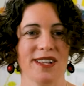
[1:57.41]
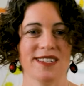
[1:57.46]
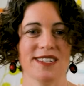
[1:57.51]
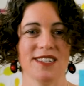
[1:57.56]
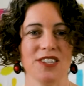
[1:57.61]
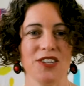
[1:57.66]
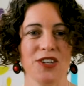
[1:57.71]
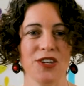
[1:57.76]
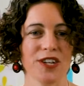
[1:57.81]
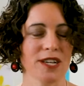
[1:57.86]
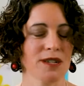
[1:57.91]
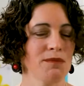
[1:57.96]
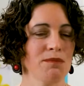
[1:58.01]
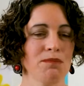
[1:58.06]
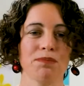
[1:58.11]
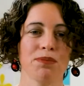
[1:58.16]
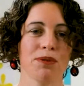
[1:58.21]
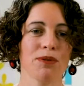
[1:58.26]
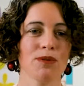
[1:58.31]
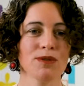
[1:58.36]
you can
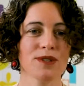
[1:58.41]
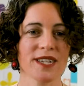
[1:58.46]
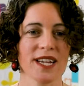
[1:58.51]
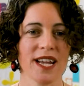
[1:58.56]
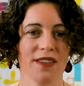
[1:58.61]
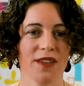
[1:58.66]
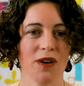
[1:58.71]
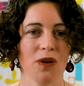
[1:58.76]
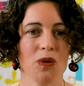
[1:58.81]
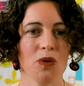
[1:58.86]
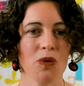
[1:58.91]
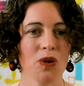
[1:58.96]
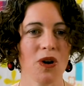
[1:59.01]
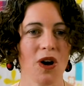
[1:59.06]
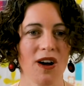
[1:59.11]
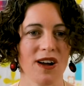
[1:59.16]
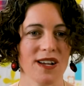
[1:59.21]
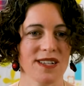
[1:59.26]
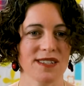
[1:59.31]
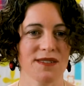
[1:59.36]
pull together all
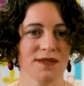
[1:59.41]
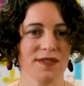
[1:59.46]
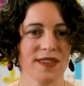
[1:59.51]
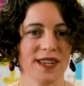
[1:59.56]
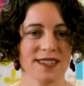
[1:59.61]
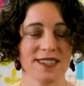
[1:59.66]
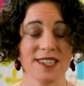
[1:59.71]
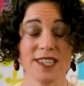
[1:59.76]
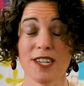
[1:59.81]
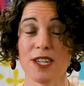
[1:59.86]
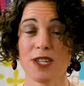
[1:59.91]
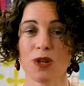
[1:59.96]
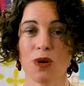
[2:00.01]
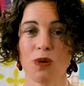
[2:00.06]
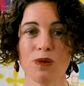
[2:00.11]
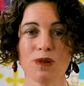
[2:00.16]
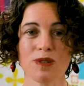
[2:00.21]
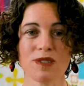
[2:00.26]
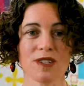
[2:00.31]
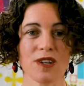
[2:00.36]
kinds of things. You can
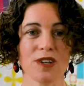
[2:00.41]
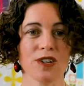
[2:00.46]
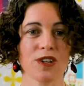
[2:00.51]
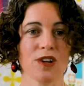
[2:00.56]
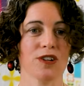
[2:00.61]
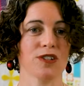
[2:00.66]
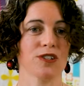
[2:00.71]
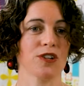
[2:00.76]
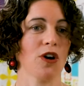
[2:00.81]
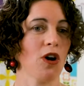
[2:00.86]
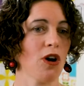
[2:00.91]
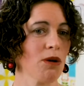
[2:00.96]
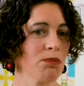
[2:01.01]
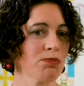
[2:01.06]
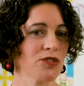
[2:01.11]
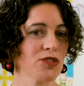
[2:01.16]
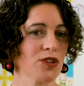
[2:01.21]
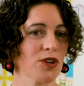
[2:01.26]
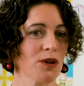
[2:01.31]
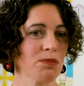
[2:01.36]
also go to op
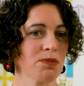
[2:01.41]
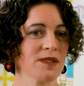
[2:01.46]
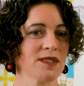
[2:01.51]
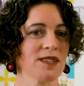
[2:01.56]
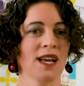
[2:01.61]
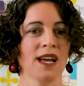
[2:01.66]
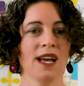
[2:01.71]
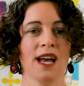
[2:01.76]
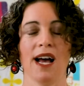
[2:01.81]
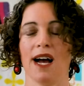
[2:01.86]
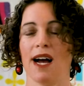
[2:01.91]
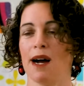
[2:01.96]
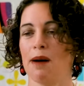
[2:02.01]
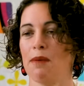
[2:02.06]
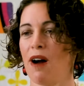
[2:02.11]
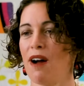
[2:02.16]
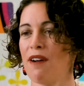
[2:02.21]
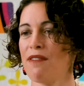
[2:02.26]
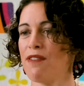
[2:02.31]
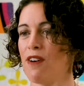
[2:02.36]
shops.
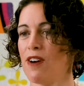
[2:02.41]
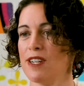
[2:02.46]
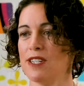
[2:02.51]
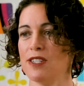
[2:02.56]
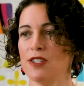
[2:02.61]
I find